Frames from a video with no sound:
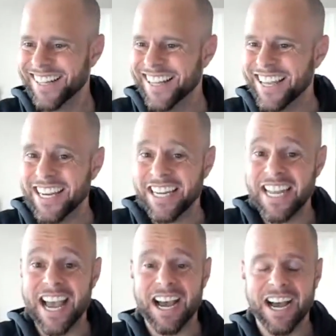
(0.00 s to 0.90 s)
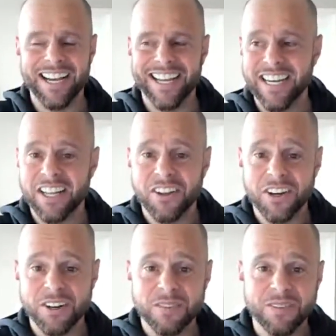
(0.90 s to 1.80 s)
Yeah. Any
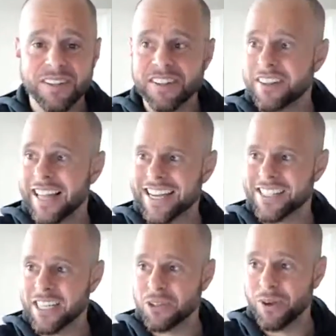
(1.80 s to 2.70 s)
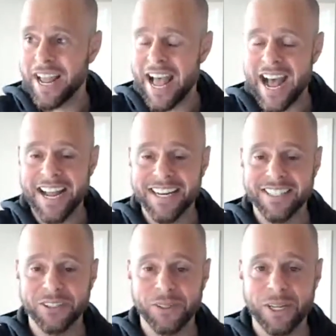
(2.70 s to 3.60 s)
other last things you want to add
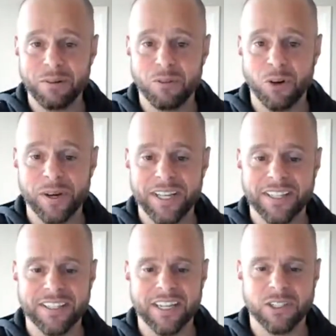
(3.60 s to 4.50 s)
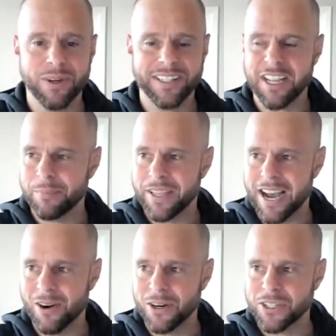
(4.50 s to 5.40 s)
to it before we hit the time? Because we're at the top of the
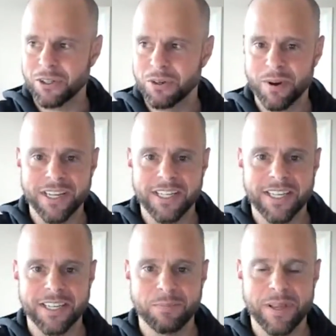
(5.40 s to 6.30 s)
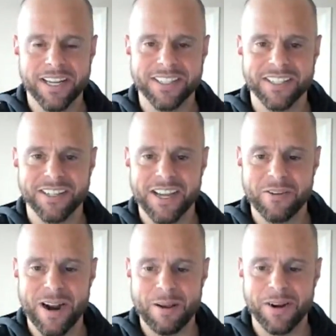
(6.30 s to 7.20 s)
hour, so we'll probably get into picks and wrap it